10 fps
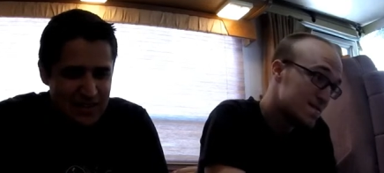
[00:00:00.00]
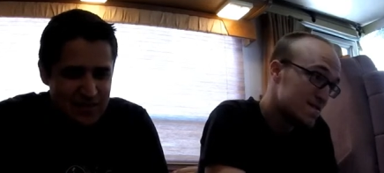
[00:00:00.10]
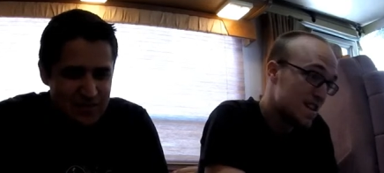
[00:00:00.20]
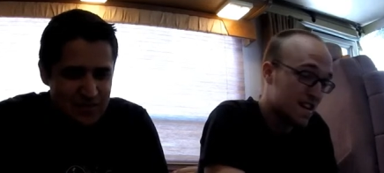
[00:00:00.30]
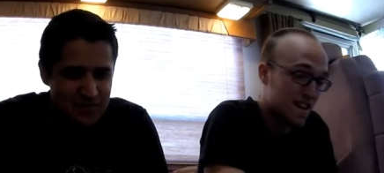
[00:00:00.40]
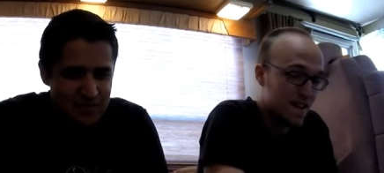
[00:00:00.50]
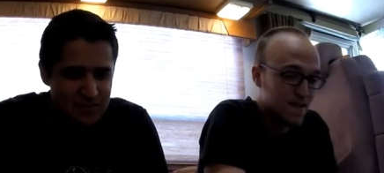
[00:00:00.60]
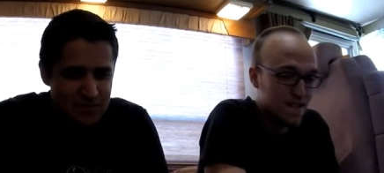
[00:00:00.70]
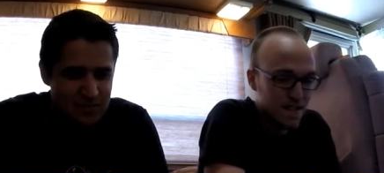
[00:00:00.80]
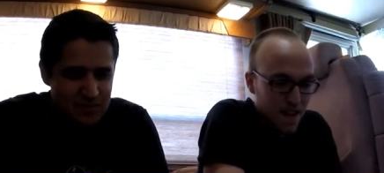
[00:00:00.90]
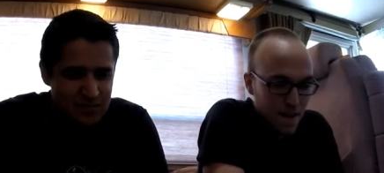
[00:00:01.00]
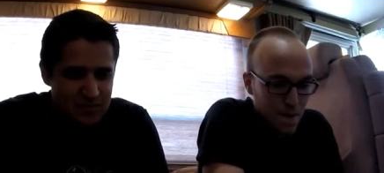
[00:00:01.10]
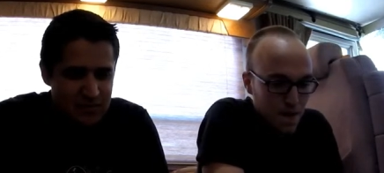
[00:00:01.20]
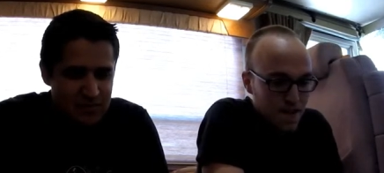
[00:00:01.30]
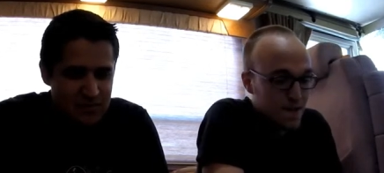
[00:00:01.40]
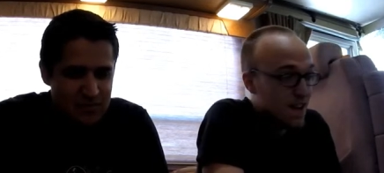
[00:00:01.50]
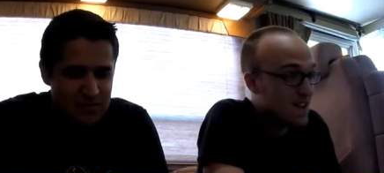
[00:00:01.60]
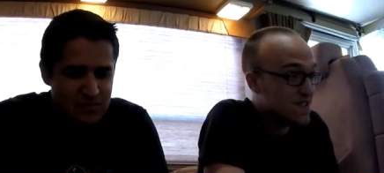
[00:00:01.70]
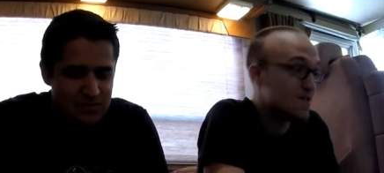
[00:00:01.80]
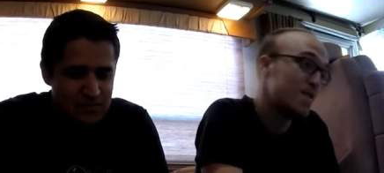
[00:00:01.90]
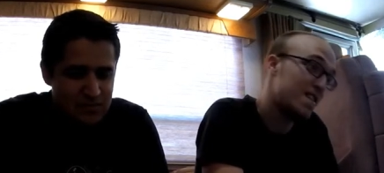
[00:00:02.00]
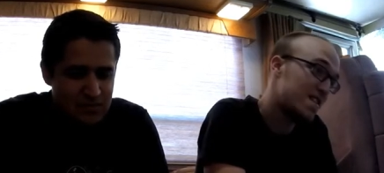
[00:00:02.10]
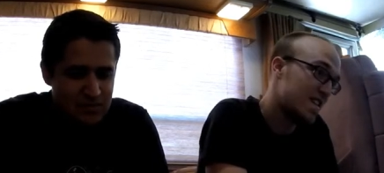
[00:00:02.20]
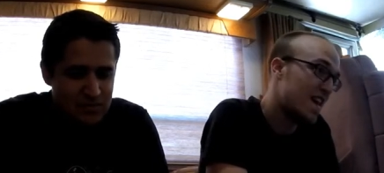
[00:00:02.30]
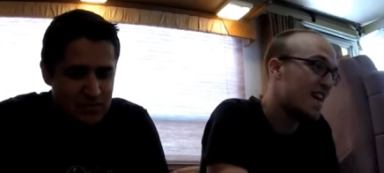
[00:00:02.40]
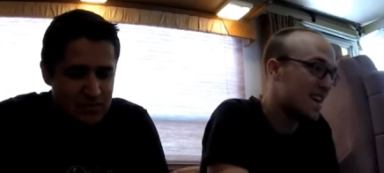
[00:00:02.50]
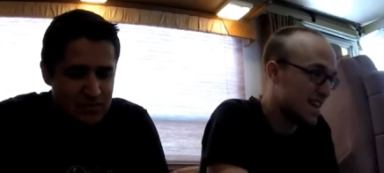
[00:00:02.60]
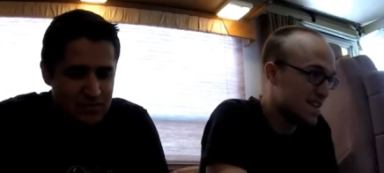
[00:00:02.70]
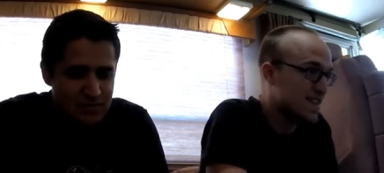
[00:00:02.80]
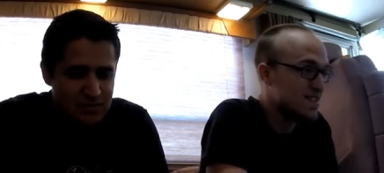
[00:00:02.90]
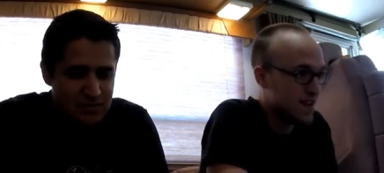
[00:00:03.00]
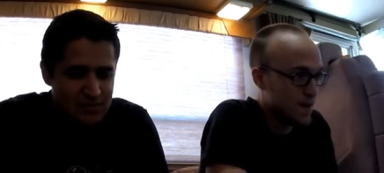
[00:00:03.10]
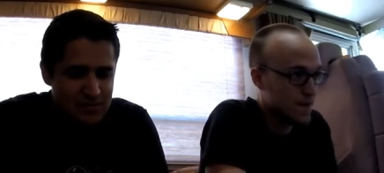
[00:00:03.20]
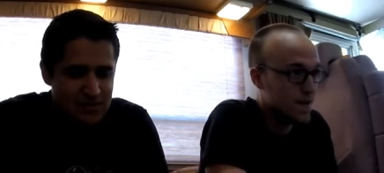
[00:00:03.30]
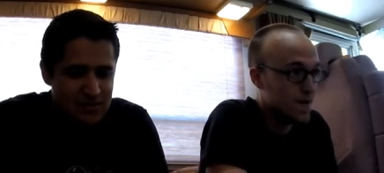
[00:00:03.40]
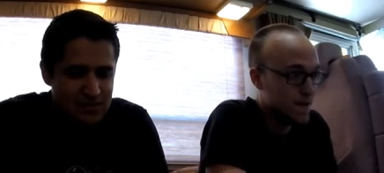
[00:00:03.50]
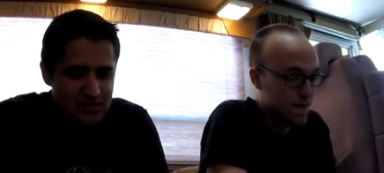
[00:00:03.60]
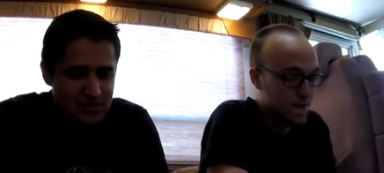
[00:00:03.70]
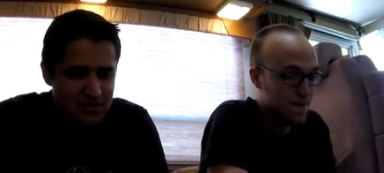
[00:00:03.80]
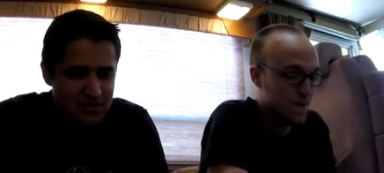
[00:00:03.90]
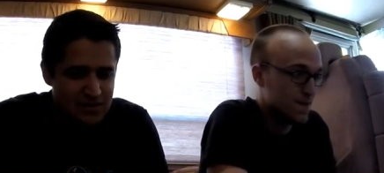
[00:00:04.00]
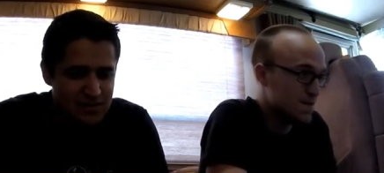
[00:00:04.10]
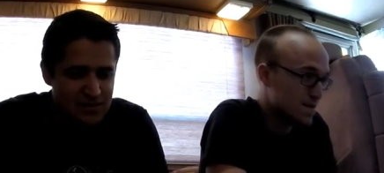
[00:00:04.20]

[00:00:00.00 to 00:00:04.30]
Speaker 1: check it out. It got forty-two thousand three hundred eighty-seven views.